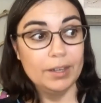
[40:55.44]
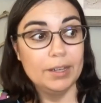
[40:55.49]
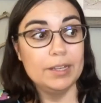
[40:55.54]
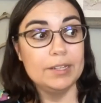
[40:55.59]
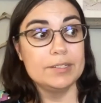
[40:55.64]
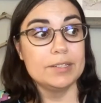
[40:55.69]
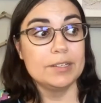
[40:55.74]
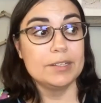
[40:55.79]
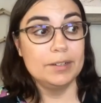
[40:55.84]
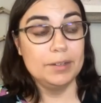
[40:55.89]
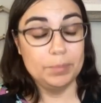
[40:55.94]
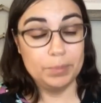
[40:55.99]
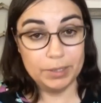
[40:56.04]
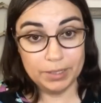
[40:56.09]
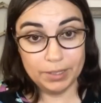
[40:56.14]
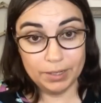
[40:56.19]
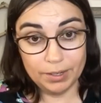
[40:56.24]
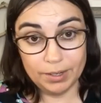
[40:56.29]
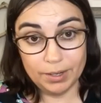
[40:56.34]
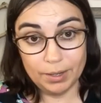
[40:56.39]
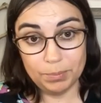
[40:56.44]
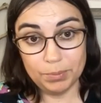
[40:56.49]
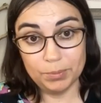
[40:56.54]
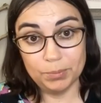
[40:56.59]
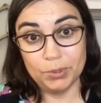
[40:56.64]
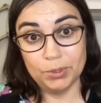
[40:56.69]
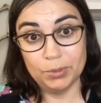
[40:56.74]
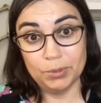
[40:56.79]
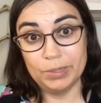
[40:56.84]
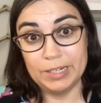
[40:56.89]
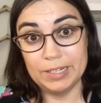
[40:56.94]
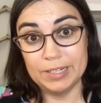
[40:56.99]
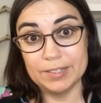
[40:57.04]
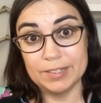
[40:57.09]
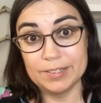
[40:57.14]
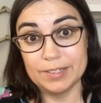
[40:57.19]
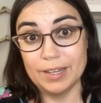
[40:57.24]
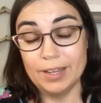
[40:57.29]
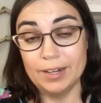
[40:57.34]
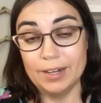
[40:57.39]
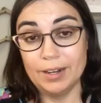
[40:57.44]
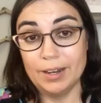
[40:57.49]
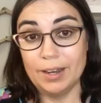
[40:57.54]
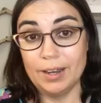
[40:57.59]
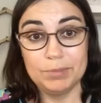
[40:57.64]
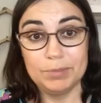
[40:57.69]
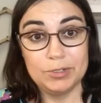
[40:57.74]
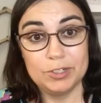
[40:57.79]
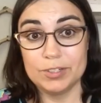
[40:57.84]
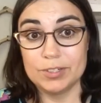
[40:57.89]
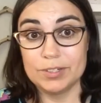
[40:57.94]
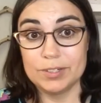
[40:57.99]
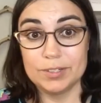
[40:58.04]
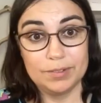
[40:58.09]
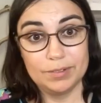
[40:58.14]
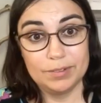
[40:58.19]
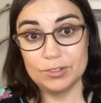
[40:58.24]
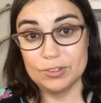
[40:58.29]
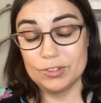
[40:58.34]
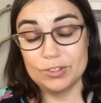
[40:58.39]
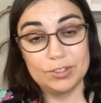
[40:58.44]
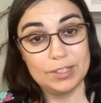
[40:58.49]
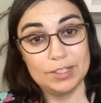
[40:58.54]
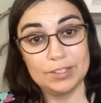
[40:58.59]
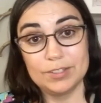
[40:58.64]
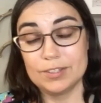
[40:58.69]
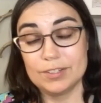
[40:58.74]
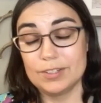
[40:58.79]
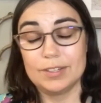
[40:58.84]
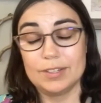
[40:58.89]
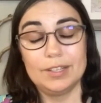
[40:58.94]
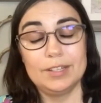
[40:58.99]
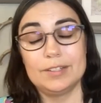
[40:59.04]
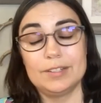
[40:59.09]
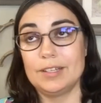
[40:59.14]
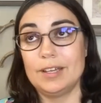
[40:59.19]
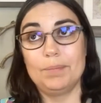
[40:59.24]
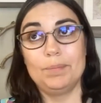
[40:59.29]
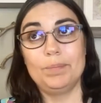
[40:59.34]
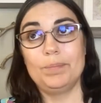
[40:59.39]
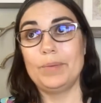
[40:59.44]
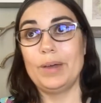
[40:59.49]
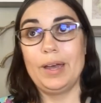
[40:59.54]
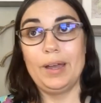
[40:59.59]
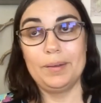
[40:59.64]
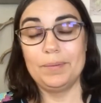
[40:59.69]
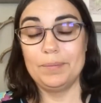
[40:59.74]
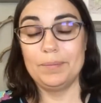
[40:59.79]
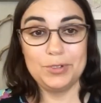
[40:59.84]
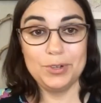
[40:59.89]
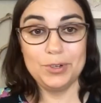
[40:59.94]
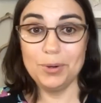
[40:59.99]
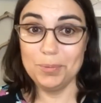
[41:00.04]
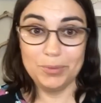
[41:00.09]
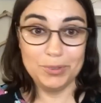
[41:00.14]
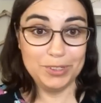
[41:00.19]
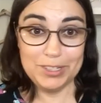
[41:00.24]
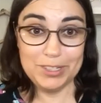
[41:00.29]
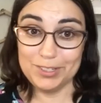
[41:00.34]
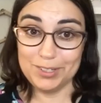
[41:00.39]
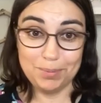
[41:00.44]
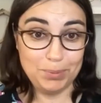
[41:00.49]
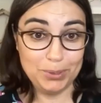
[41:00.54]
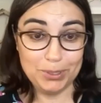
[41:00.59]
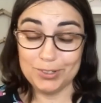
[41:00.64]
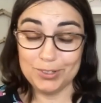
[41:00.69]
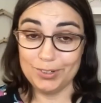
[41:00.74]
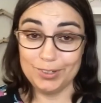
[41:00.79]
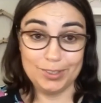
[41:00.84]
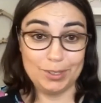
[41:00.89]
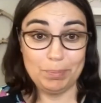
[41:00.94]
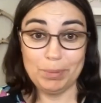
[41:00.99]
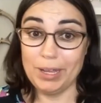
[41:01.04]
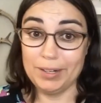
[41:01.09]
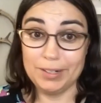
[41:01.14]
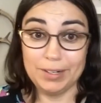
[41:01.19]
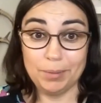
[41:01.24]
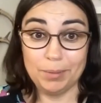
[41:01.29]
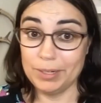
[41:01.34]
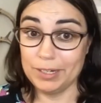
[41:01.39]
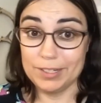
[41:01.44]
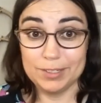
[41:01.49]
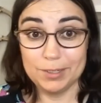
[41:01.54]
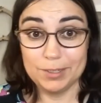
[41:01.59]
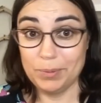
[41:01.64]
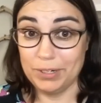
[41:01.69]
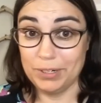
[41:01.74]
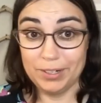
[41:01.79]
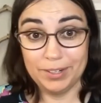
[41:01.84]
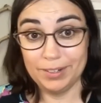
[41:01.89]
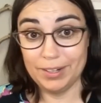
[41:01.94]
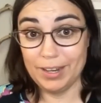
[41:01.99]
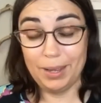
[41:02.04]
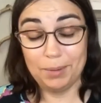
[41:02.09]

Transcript: It's going to be a couple more weeks, and I'm just it's, it's it, um, uh, don't release a book during the pandemic. It's been an